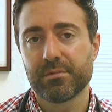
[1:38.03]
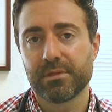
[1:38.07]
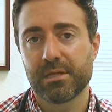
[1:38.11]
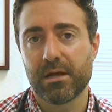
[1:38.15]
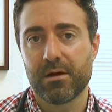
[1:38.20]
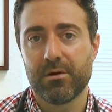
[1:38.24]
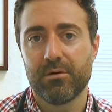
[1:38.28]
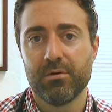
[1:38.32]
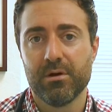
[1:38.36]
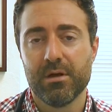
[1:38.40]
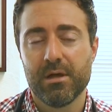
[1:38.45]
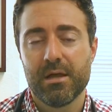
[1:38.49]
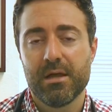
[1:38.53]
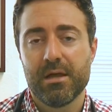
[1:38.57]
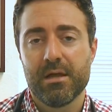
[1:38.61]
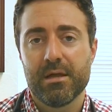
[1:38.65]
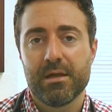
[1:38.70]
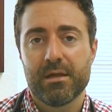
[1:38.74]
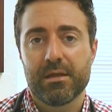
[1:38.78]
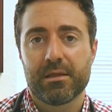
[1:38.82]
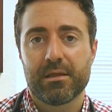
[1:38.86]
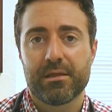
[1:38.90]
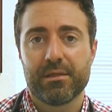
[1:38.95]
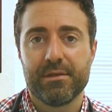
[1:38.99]
Now,
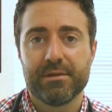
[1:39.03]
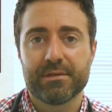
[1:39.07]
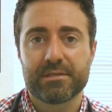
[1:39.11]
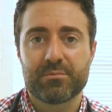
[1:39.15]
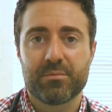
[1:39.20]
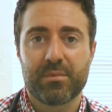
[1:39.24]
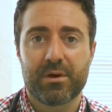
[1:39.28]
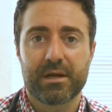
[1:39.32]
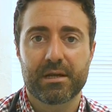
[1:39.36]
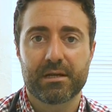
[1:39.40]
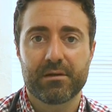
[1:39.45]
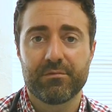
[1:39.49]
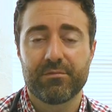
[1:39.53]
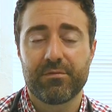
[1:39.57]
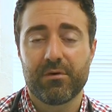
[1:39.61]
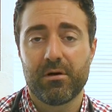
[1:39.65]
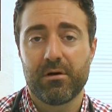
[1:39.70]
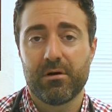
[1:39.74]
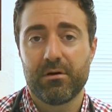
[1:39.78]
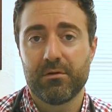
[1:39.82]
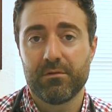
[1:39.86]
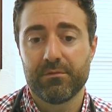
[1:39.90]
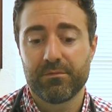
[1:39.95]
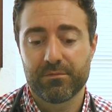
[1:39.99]
this might
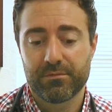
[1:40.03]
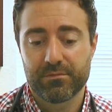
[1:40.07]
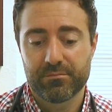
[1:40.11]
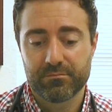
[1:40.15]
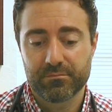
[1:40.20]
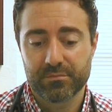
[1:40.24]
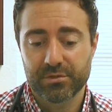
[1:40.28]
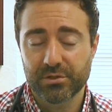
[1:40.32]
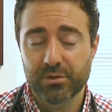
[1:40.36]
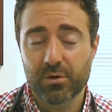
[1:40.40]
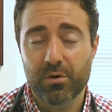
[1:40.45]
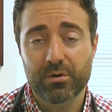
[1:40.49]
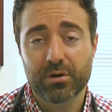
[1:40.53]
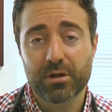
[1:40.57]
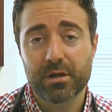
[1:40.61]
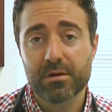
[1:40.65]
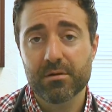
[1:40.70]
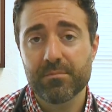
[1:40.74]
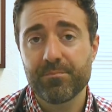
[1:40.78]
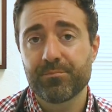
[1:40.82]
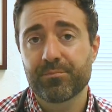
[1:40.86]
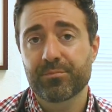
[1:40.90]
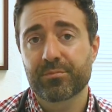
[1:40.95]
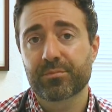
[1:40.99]
involve
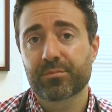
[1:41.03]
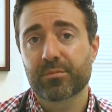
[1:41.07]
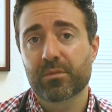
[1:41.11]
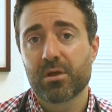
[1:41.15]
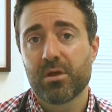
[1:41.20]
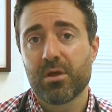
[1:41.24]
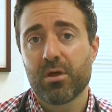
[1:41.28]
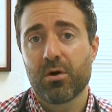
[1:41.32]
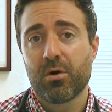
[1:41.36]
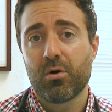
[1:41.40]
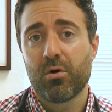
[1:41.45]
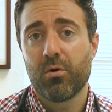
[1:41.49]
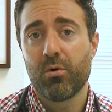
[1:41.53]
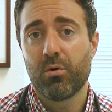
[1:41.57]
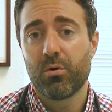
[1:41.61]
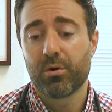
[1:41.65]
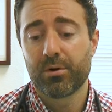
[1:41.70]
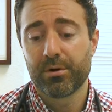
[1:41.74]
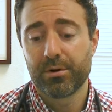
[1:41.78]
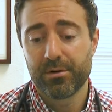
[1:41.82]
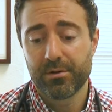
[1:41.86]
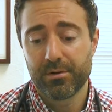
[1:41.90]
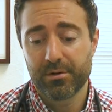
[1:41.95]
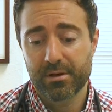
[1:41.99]
yoga
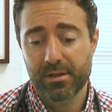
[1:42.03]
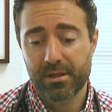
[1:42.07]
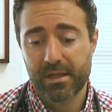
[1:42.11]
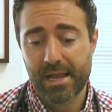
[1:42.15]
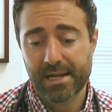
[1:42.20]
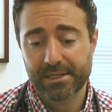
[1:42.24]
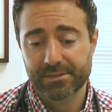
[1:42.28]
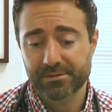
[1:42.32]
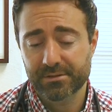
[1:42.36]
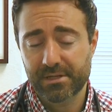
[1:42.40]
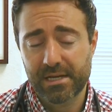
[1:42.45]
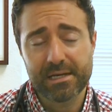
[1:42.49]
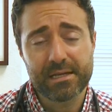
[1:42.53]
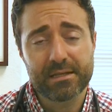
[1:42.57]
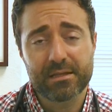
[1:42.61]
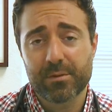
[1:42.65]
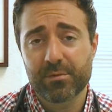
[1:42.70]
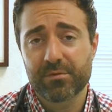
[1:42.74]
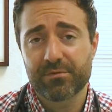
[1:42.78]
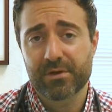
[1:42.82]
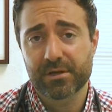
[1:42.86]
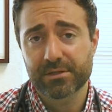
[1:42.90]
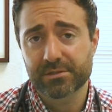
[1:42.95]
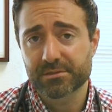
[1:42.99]
or any
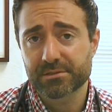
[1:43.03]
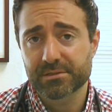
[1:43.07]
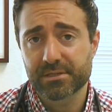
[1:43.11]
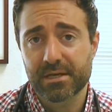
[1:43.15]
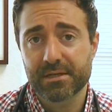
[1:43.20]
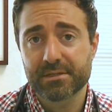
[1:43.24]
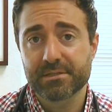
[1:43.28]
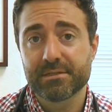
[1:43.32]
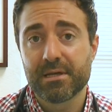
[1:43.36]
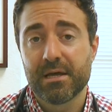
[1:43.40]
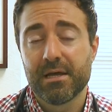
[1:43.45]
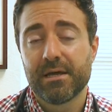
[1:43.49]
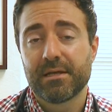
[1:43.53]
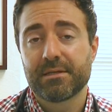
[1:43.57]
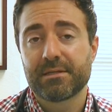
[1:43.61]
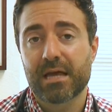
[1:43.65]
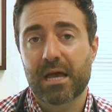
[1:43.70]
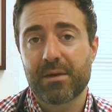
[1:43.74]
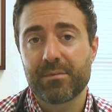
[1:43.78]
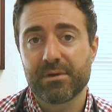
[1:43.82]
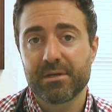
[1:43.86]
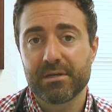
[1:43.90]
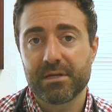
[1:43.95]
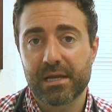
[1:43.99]
type of exercise,
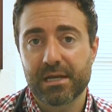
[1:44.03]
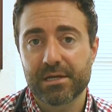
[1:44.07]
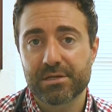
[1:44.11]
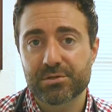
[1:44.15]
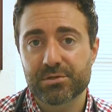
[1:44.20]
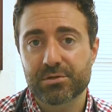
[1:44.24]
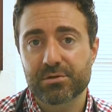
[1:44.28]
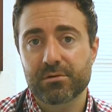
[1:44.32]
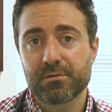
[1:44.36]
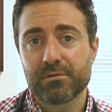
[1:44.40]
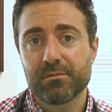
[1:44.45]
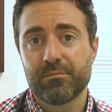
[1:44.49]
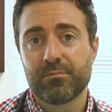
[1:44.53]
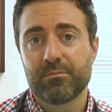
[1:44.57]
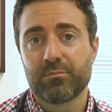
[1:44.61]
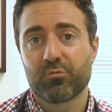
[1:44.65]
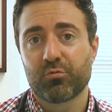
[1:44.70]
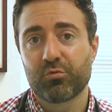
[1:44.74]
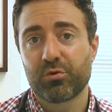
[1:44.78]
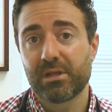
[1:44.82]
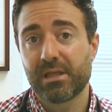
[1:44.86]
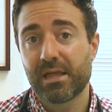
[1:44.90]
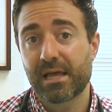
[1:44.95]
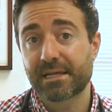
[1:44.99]
time in nature,
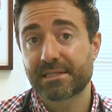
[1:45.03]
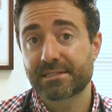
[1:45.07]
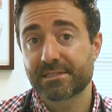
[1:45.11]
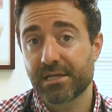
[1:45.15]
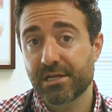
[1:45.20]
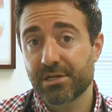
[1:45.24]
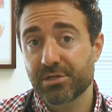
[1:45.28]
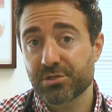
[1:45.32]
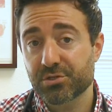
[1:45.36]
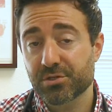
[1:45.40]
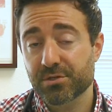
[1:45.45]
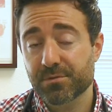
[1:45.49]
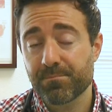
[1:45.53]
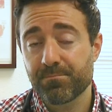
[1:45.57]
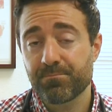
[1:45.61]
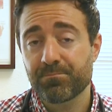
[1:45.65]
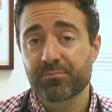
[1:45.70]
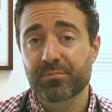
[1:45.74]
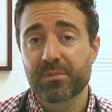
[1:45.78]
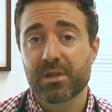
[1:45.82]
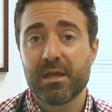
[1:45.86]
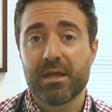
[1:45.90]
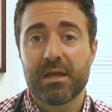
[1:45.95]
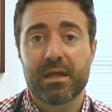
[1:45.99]
relaxation,
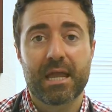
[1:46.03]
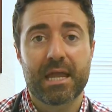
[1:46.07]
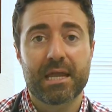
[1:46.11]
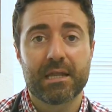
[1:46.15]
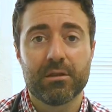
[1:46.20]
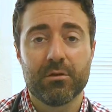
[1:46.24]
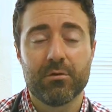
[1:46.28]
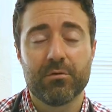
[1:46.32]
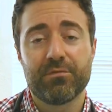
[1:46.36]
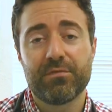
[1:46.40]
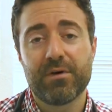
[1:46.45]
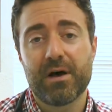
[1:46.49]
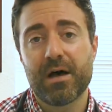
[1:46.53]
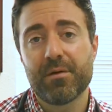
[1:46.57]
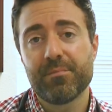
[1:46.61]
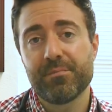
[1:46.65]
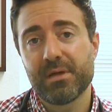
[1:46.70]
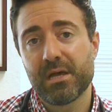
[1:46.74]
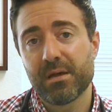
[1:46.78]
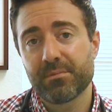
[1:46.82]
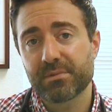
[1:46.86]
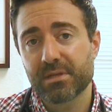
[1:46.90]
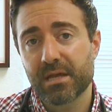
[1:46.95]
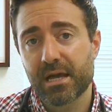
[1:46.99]
a low
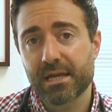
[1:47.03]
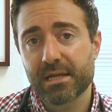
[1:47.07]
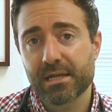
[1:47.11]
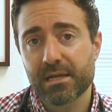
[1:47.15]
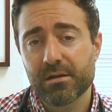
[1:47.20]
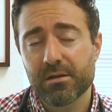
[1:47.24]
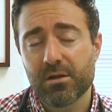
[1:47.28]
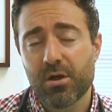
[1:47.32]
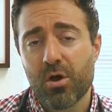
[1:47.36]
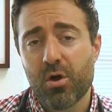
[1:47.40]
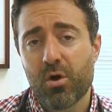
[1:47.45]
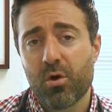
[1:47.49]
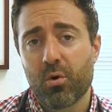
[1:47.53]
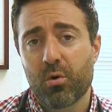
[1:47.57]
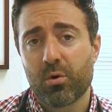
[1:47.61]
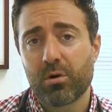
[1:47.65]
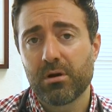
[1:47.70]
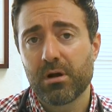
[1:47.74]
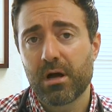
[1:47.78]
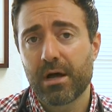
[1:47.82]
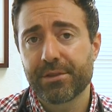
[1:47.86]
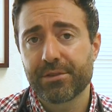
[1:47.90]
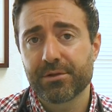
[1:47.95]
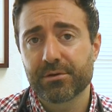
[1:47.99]
FODMAP diet,
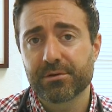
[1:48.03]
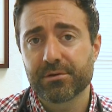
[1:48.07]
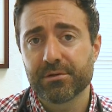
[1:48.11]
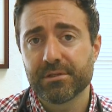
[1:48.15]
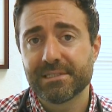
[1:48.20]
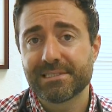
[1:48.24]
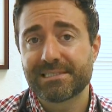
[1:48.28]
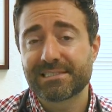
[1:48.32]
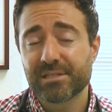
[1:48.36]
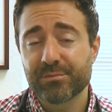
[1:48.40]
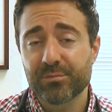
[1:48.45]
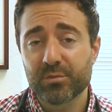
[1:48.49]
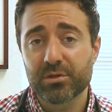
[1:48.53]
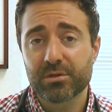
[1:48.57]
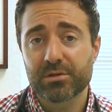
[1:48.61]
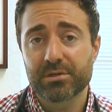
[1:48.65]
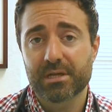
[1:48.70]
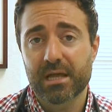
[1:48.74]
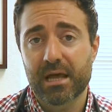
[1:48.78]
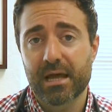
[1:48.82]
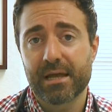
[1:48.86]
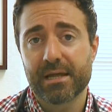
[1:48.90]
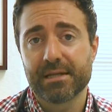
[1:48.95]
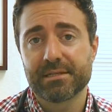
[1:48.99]
or other similar
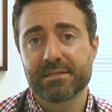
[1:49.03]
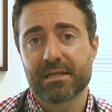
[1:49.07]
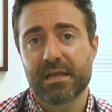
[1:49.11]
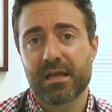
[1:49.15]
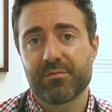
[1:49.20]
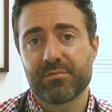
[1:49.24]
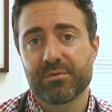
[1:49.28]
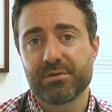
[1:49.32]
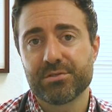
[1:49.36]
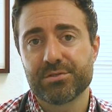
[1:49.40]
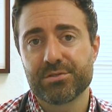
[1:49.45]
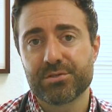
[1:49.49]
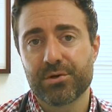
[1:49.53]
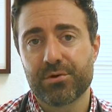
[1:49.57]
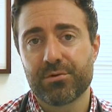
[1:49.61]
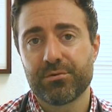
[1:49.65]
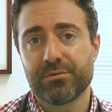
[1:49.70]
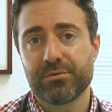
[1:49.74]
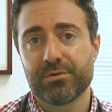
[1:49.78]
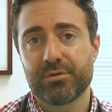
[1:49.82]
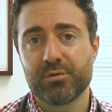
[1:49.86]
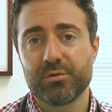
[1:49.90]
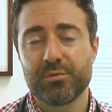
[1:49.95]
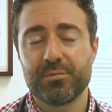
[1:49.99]
diets that have been
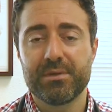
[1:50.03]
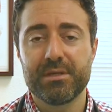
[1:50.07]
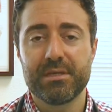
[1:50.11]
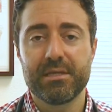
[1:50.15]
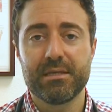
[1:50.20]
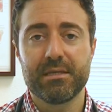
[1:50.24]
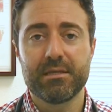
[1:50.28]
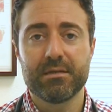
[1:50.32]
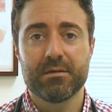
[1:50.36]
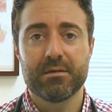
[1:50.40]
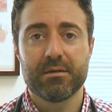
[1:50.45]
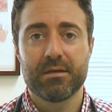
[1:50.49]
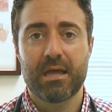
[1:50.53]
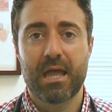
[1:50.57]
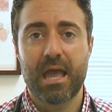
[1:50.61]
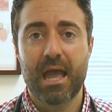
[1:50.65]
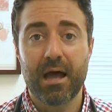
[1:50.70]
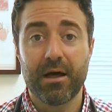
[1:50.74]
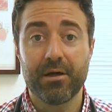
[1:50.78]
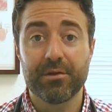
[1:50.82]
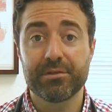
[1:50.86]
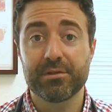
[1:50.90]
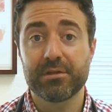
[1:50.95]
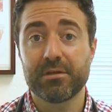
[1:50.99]
shown to be
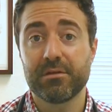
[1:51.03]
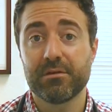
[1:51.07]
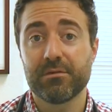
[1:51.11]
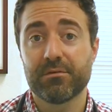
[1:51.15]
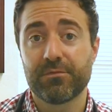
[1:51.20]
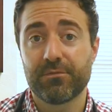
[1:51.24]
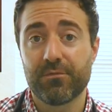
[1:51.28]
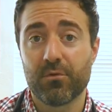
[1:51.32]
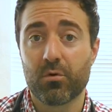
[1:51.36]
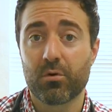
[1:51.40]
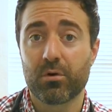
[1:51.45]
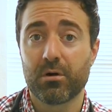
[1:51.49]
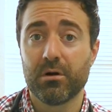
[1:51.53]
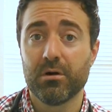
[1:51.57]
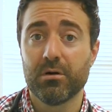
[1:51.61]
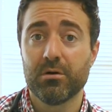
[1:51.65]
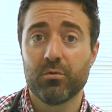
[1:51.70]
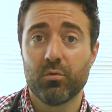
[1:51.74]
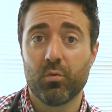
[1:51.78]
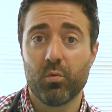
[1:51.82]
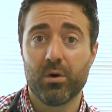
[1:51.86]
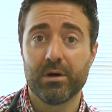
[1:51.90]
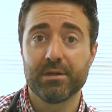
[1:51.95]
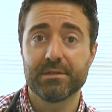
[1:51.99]
healthy
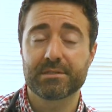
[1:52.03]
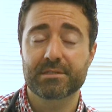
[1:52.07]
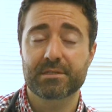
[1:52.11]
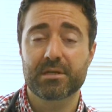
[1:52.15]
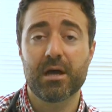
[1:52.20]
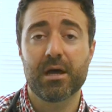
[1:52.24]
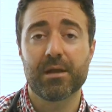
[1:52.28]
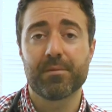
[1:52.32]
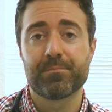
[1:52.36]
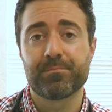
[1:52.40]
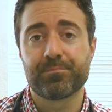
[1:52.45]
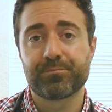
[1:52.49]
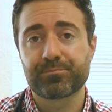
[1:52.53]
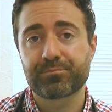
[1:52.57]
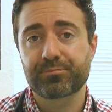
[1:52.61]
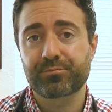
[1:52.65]
for one's gut.